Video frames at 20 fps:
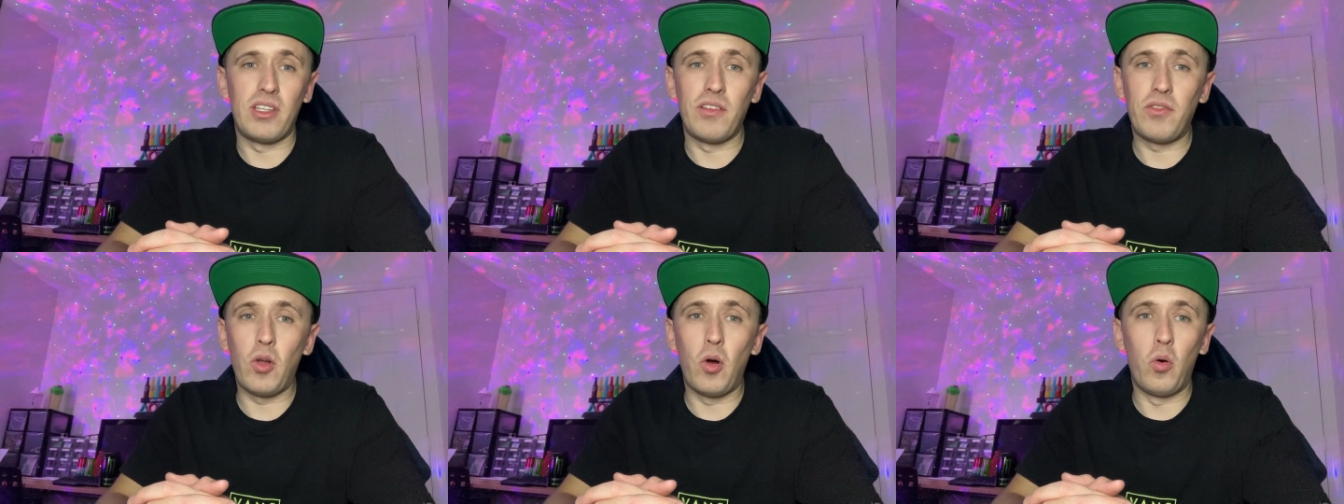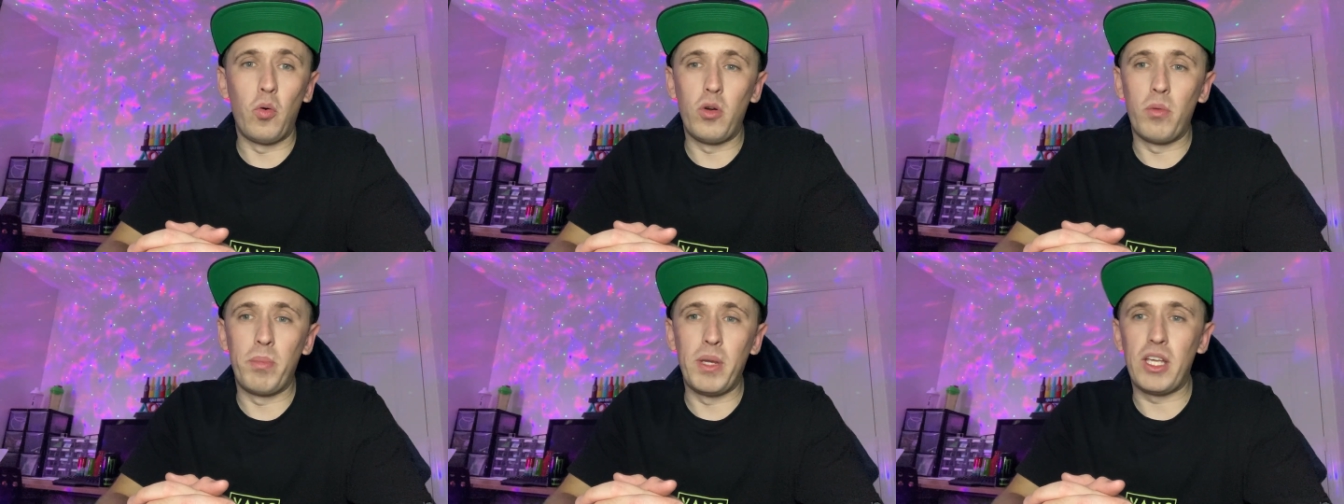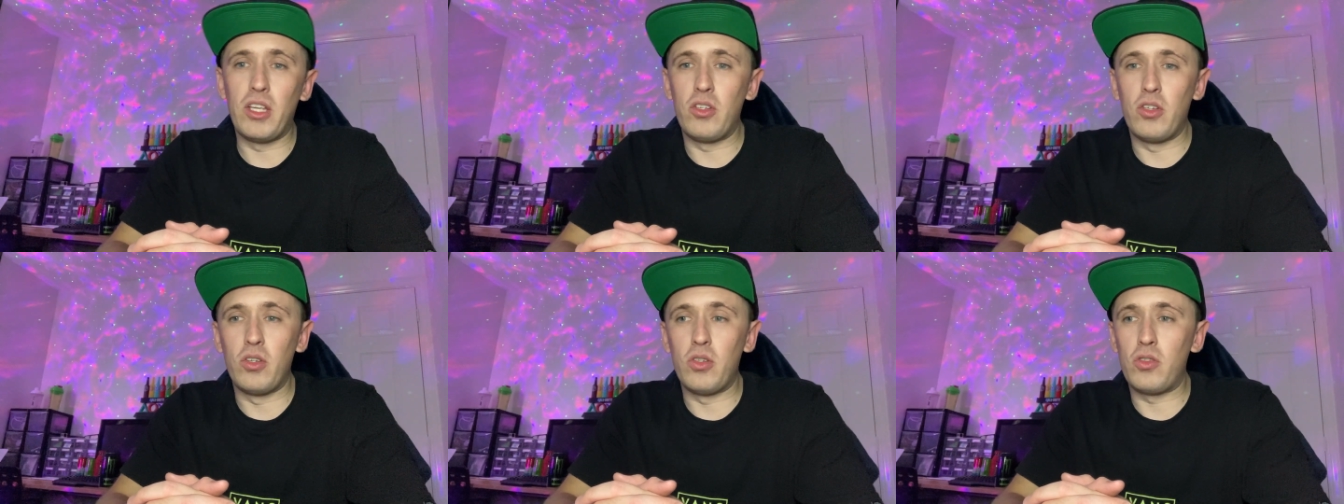You've got all the
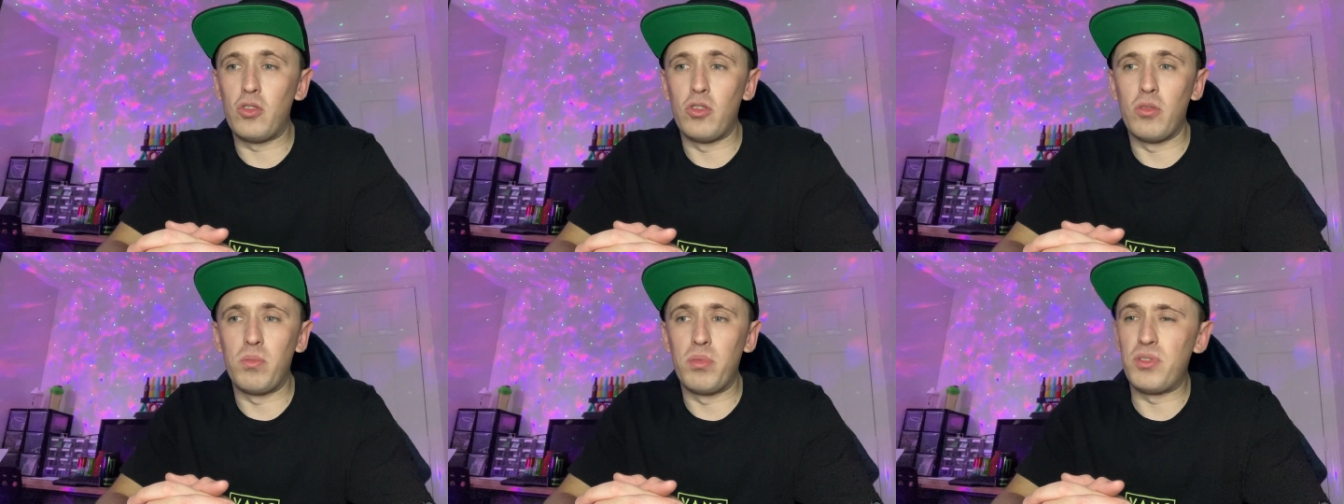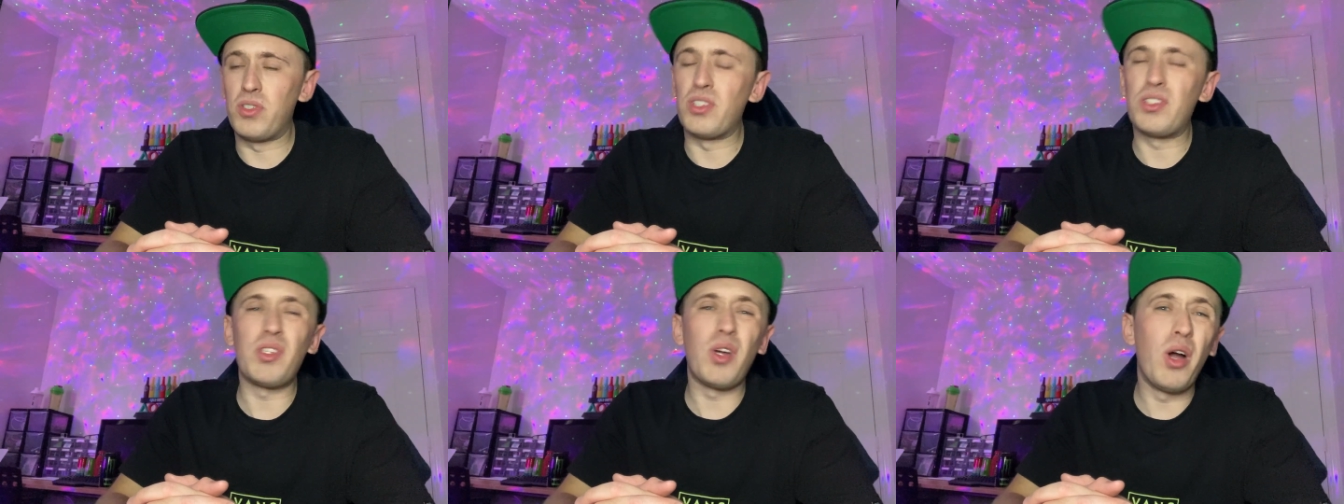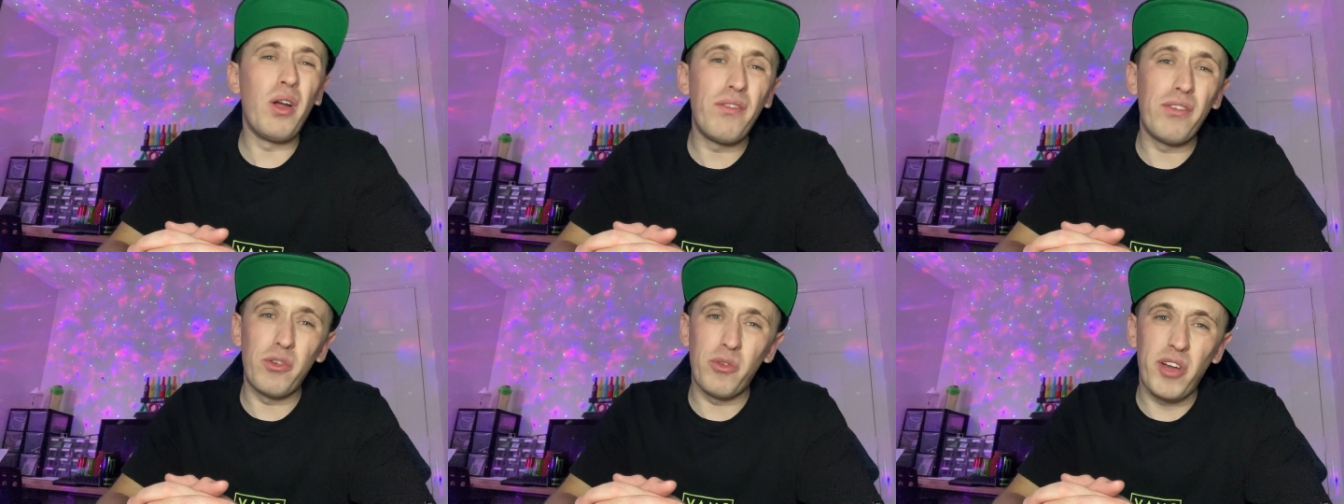big YouTubers just
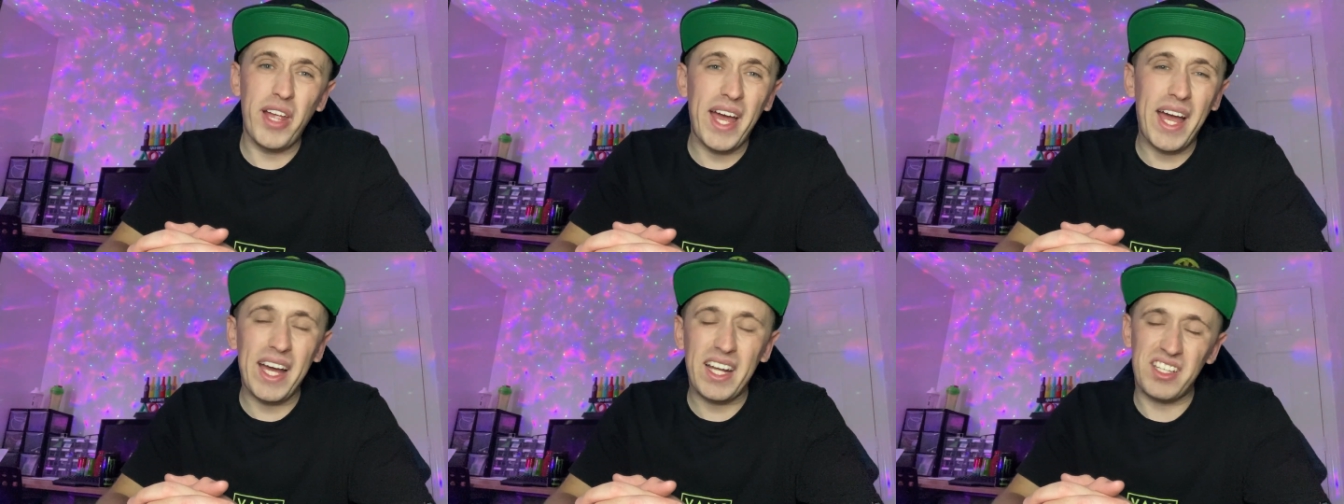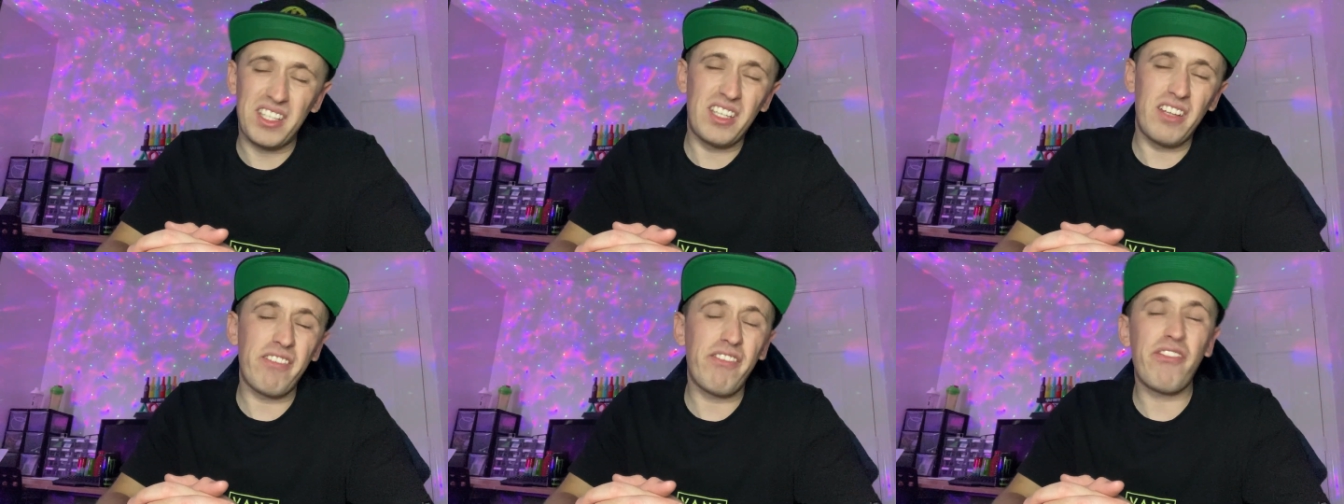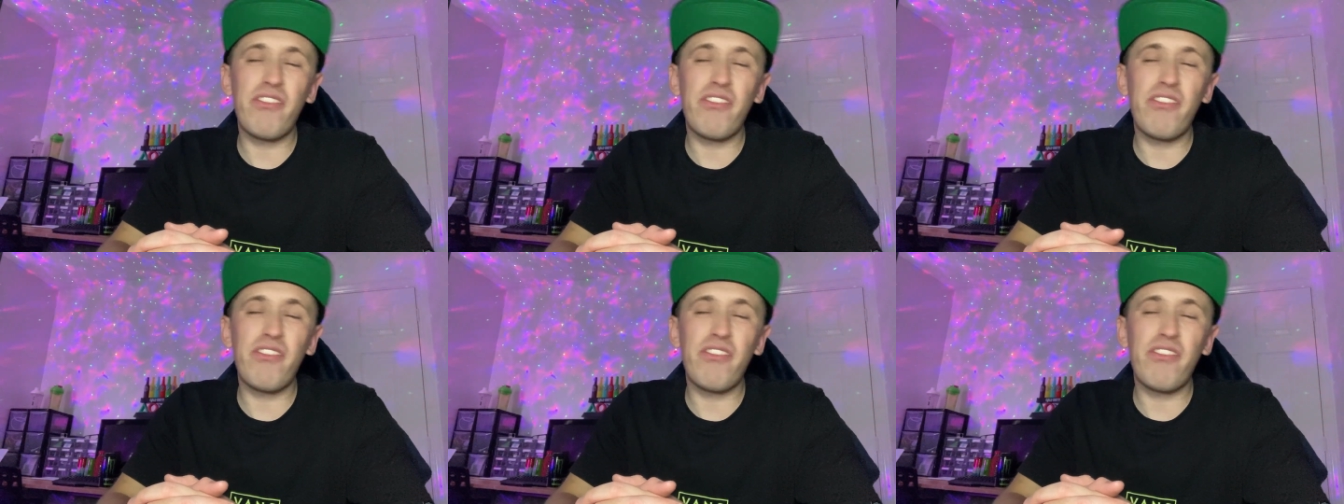overreacting,